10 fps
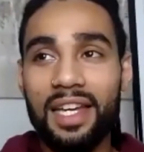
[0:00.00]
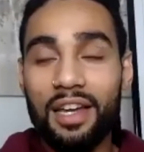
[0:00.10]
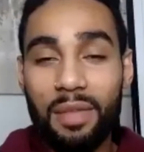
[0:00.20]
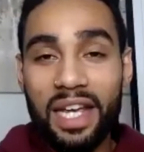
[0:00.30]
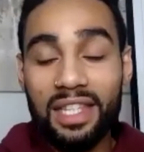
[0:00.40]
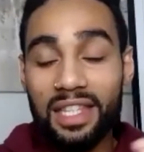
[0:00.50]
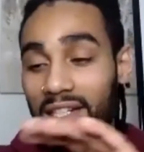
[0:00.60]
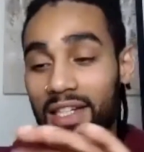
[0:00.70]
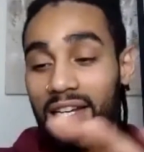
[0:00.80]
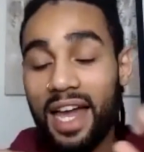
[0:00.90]
made
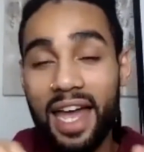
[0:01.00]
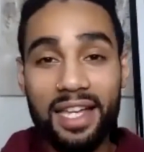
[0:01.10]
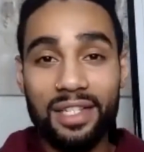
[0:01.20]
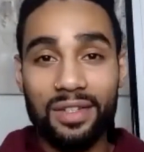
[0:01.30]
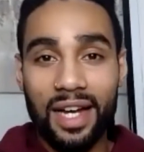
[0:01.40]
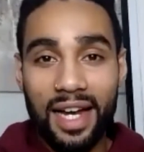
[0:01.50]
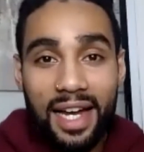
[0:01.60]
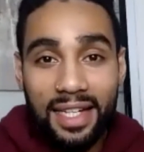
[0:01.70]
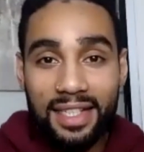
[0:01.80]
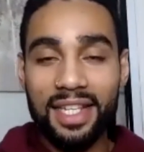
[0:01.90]
the hairs on our
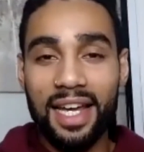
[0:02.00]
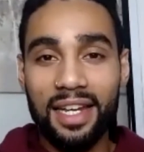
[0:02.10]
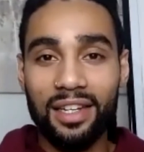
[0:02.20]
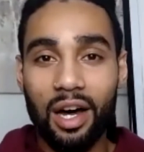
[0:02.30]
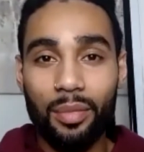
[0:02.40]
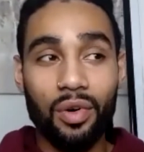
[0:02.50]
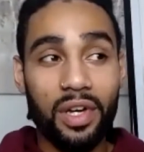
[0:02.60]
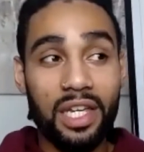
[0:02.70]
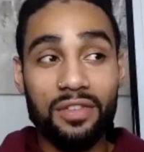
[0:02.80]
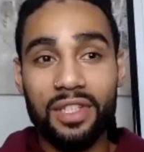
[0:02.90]
hands stand up, or
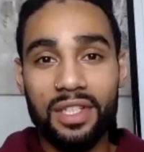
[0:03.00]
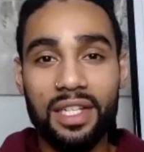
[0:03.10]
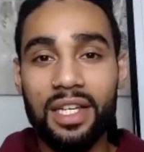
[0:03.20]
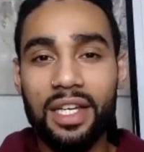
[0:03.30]
even,